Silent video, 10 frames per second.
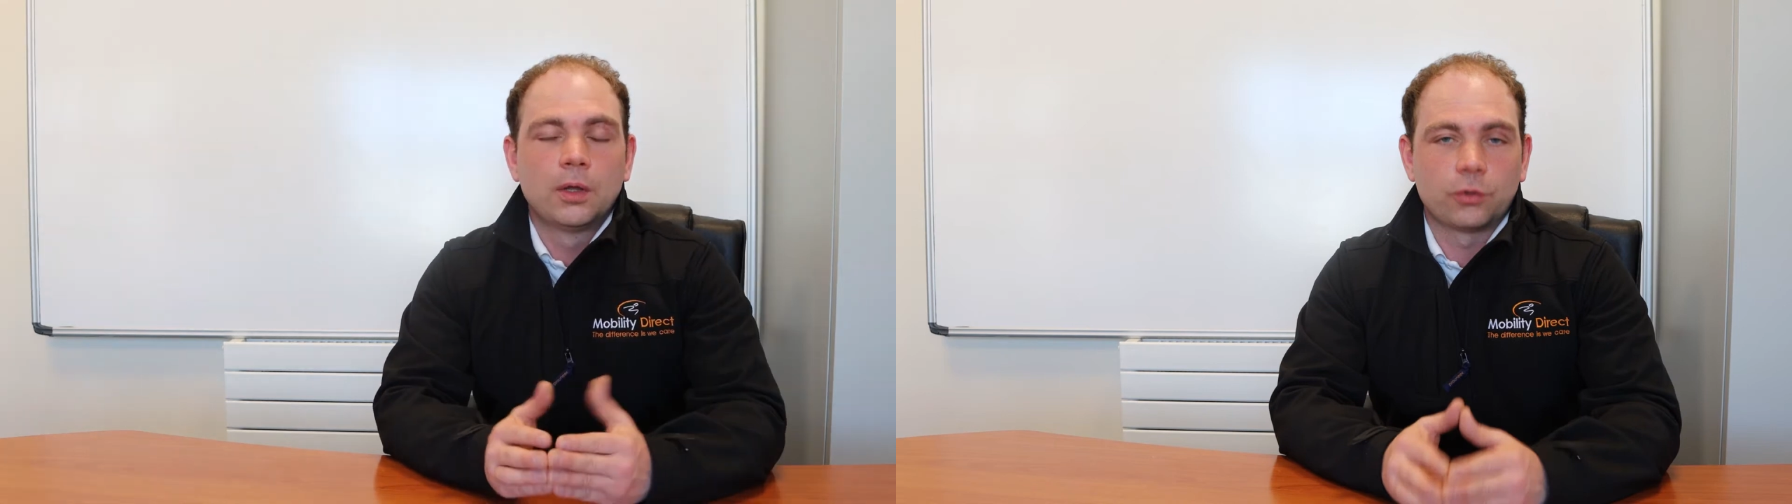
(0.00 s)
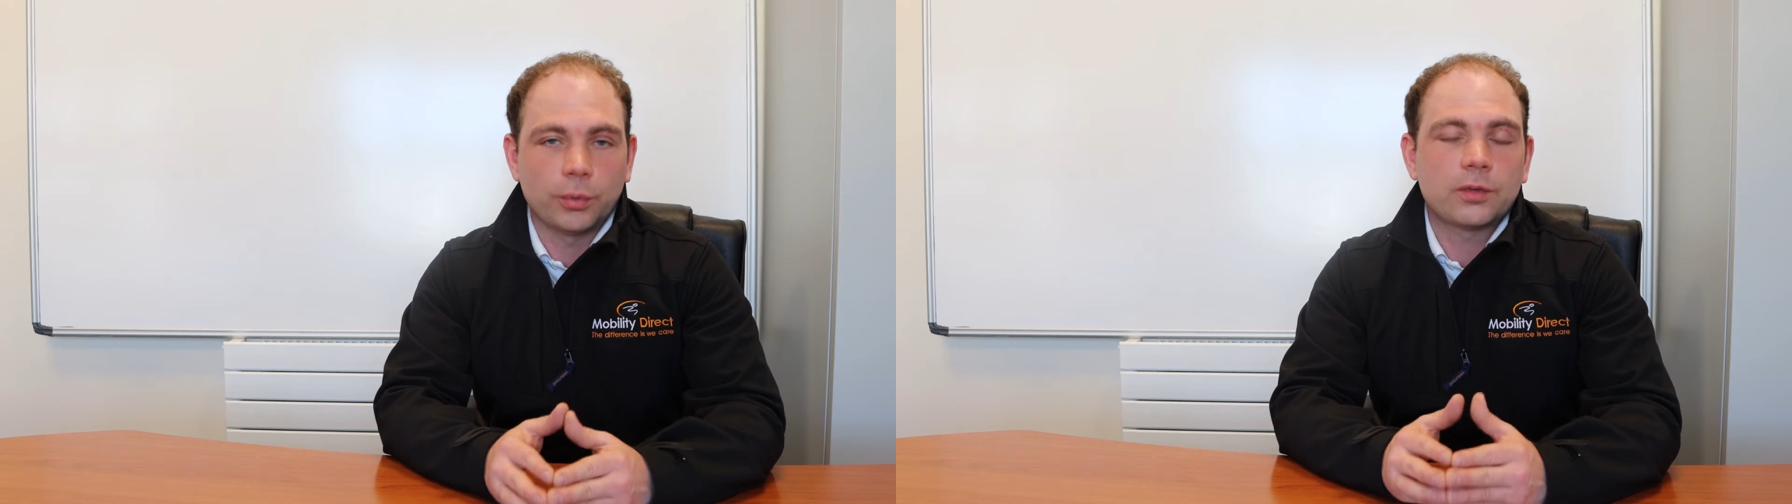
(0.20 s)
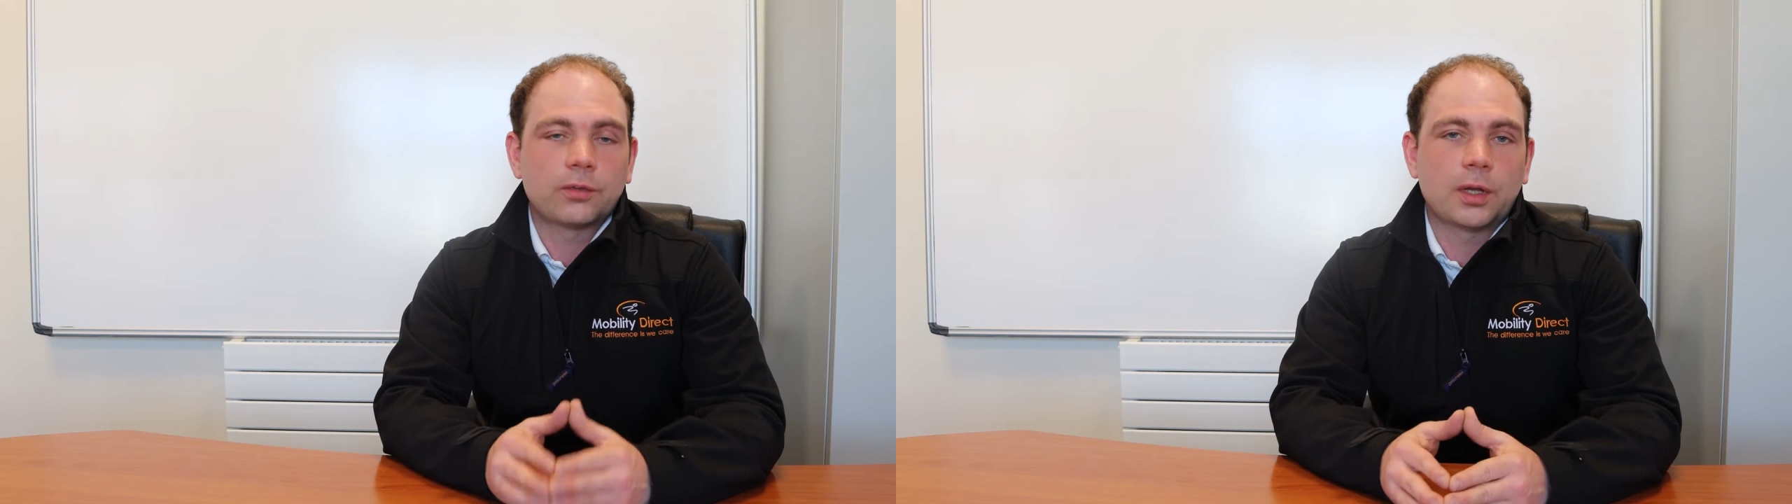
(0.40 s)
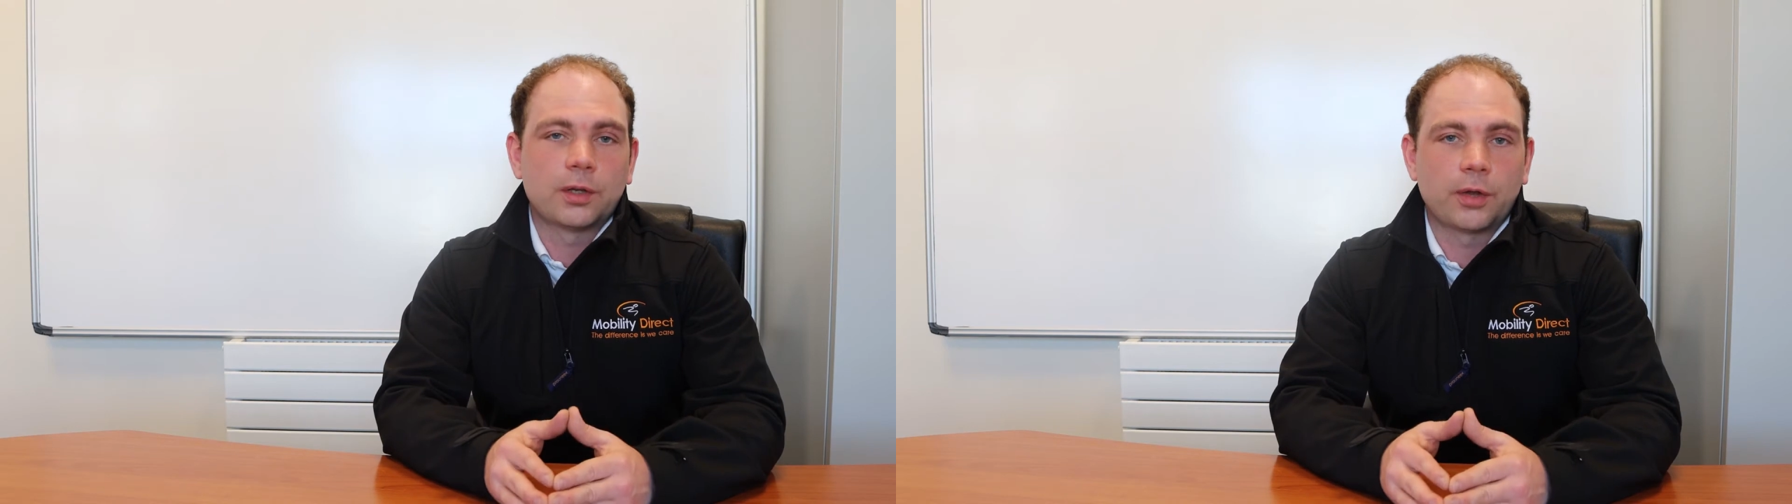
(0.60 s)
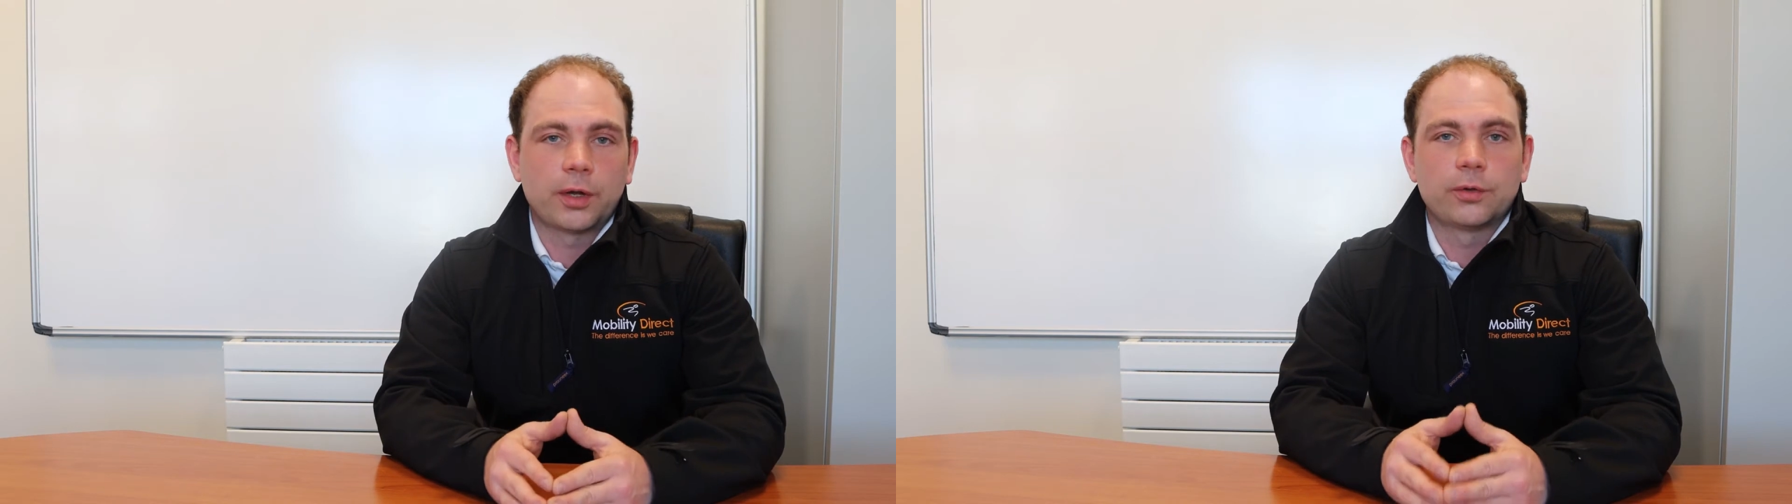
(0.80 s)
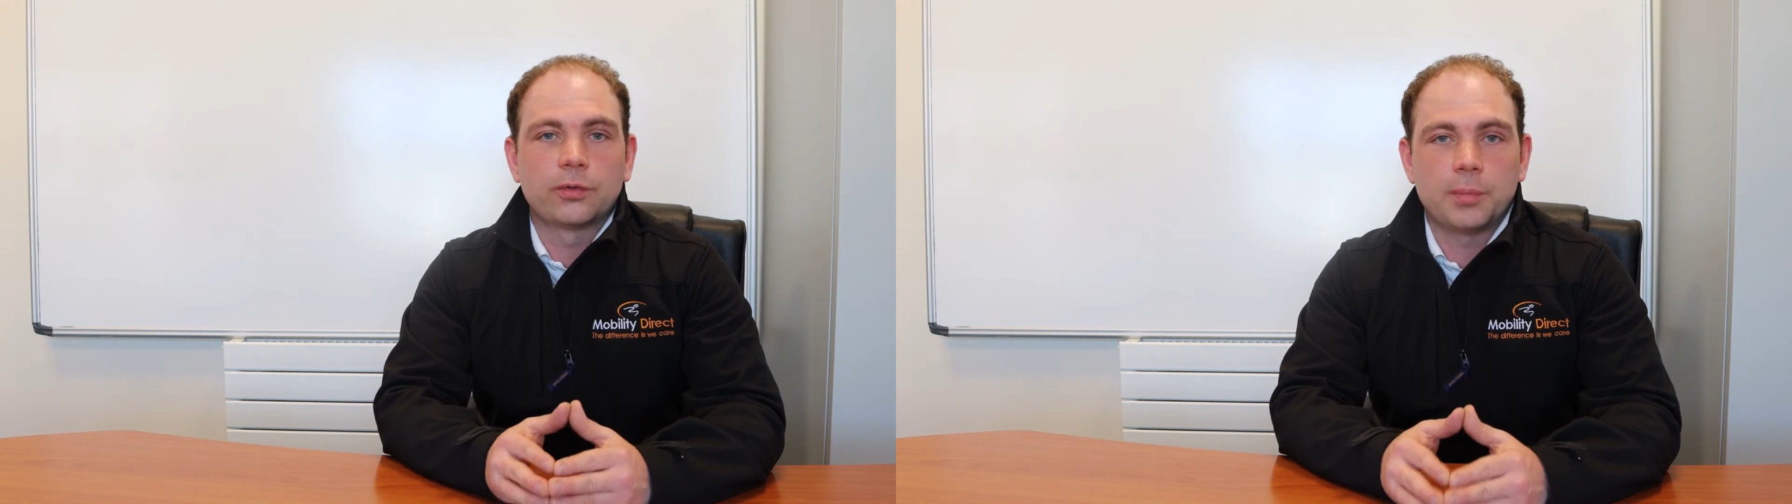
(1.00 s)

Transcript: So with the solid tyres,